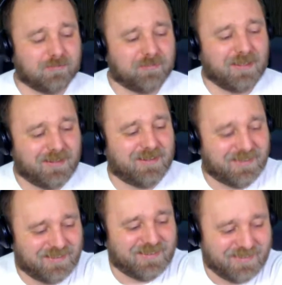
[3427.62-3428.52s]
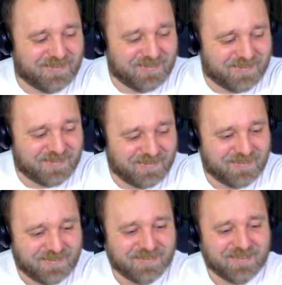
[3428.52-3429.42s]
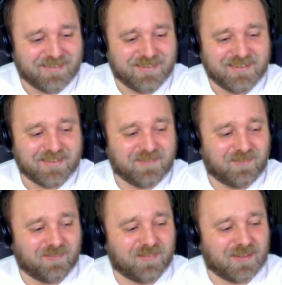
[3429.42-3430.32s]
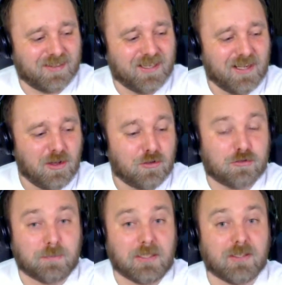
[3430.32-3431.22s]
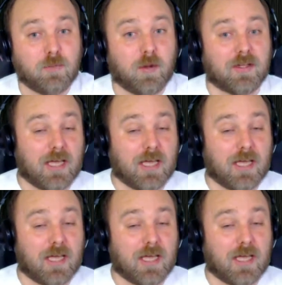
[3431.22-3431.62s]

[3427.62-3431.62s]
own sort of, like that in. Speaking of what,